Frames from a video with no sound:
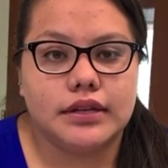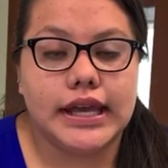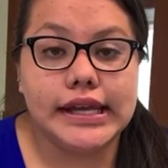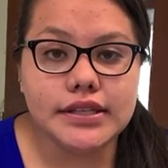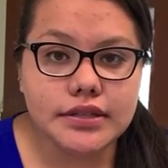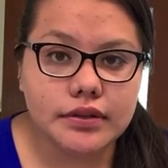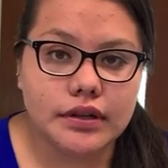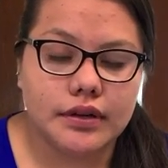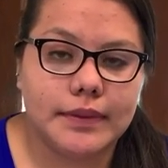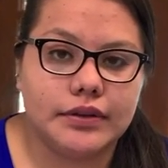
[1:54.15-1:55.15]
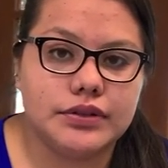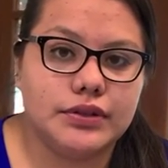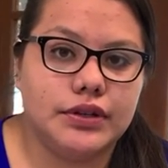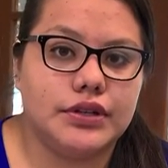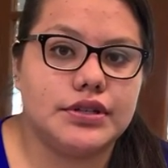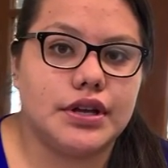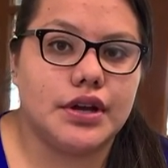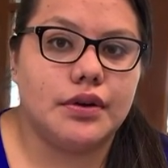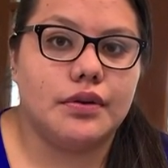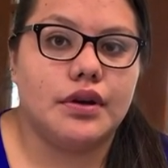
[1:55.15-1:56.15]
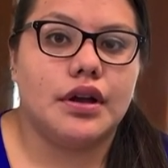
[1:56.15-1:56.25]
canceled about 2 years ago,